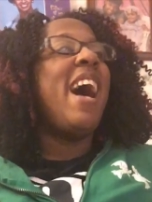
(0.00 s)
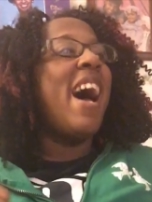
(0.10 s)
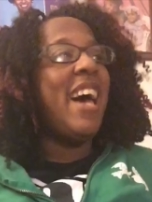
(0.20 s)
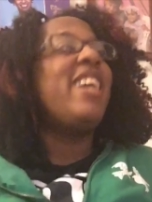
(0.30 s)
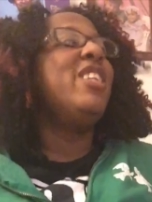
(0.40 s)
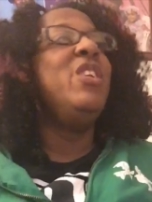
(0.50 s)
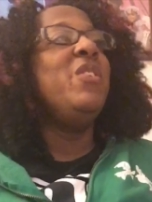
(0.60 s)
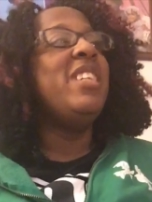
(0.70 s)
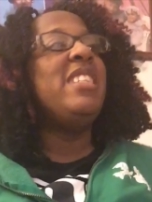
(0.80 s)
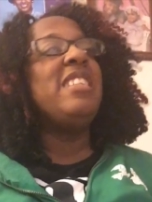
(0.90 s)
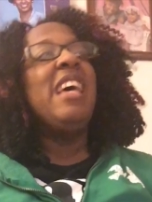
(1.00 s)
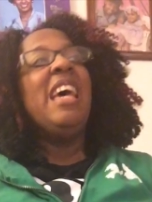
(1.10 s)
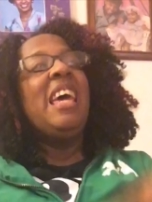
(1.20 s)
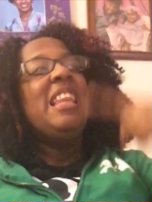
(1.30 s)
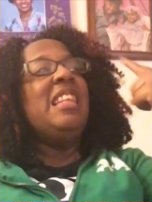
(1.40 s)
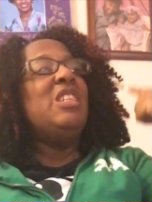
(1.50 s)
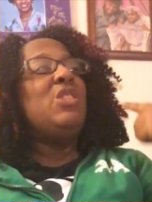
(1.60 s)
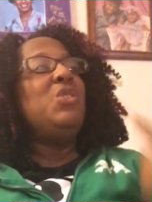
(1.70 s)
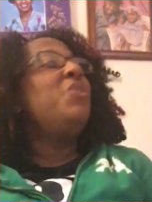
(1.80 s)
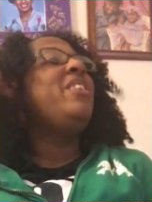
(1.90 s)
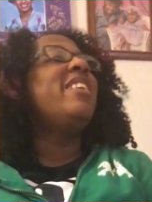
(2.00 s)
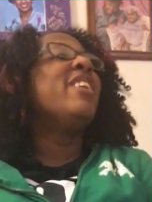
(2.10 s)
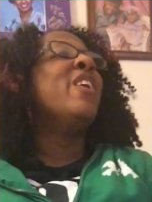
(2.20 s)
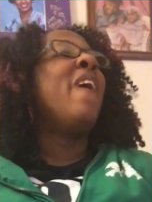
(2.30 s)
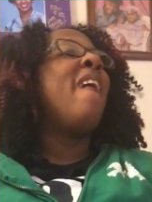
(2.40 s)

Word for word: I can do this. In this new year,